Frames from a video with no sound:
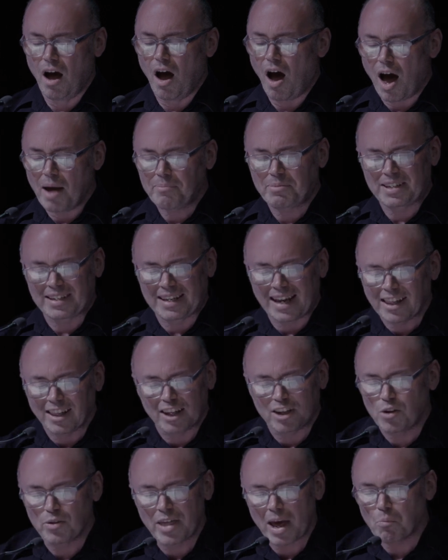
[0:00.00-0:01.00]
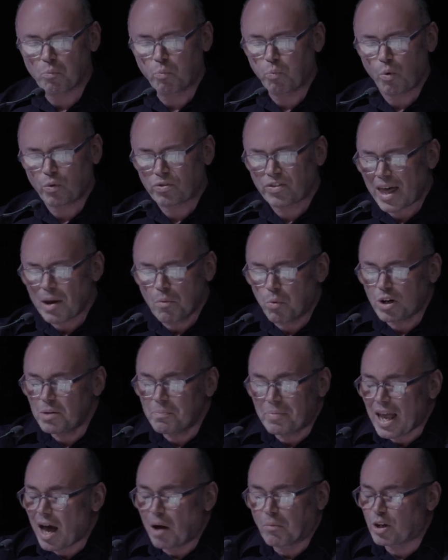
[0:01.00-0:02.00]
I'm telling you that they wouldn't
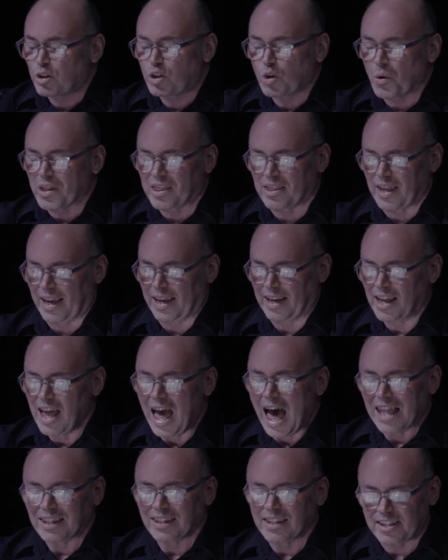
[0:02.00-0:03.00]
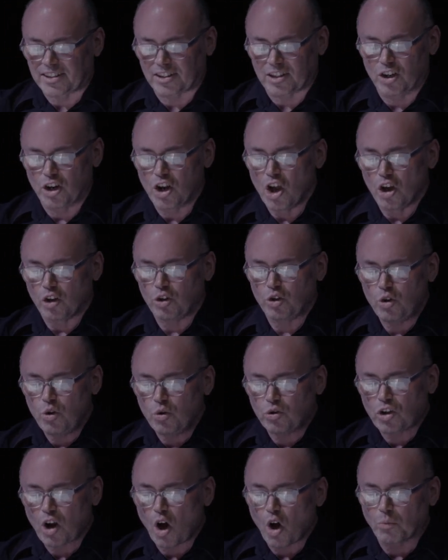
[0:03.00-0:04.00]
be able to do a thing. Listen, you
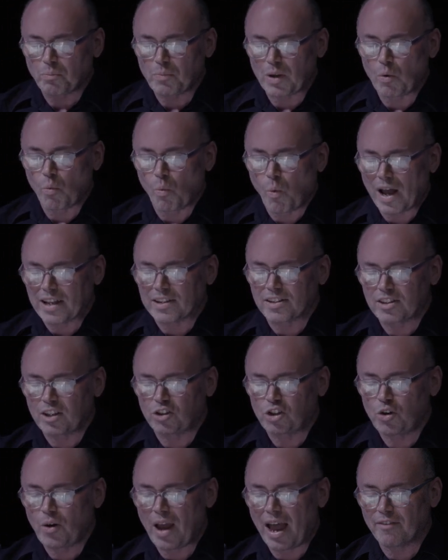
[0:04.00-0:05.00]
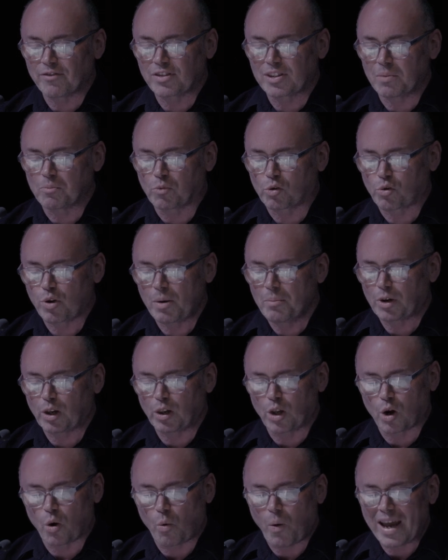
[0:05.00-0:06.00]
told me once that you have some criminal
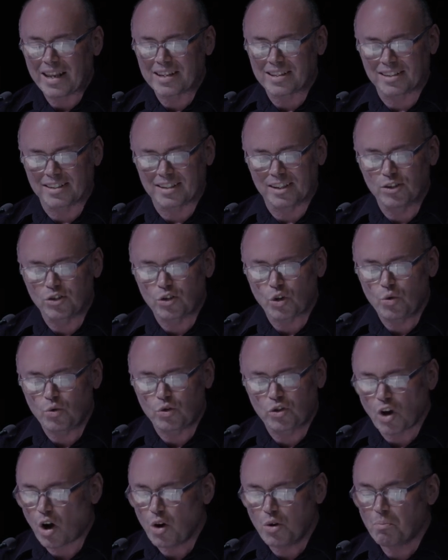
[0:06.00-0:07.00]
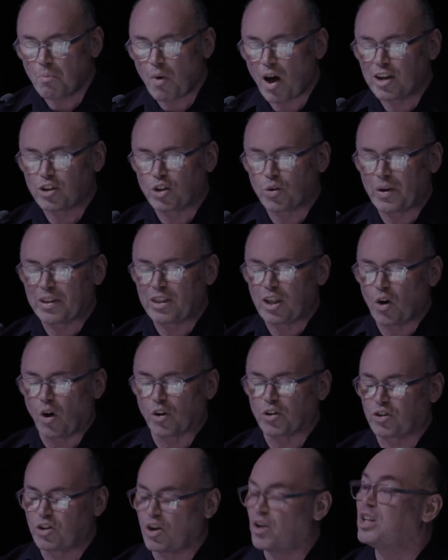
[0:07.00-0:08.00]
acquaintances who don't mind doing the
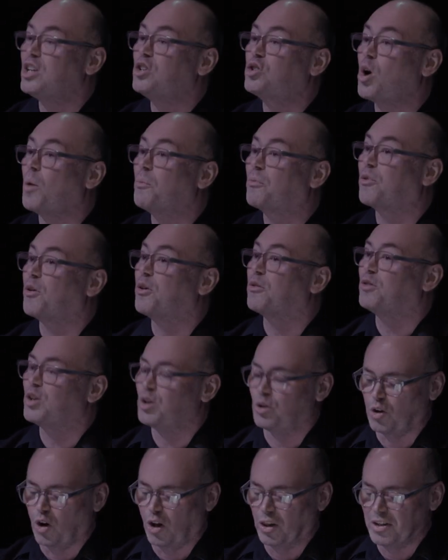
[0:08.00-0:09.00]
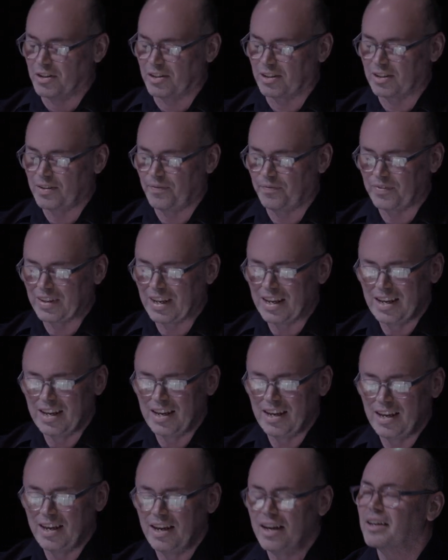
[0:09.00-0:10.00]
odd dirty job for a few dollars.
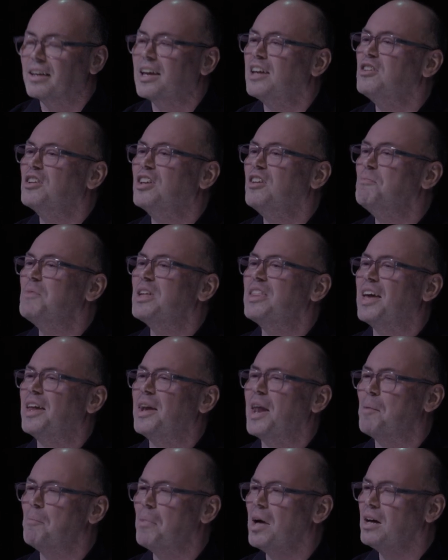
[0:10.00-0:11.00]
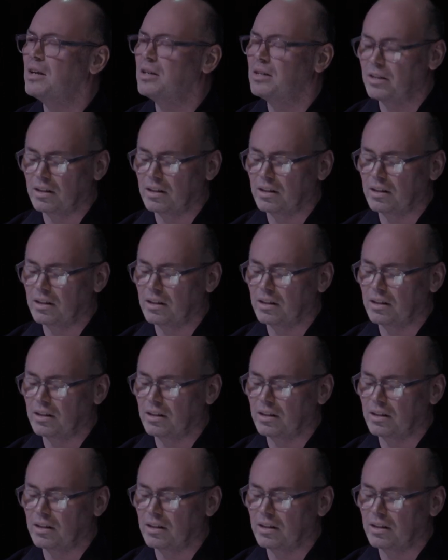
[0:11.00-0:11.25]
Can you give me their number?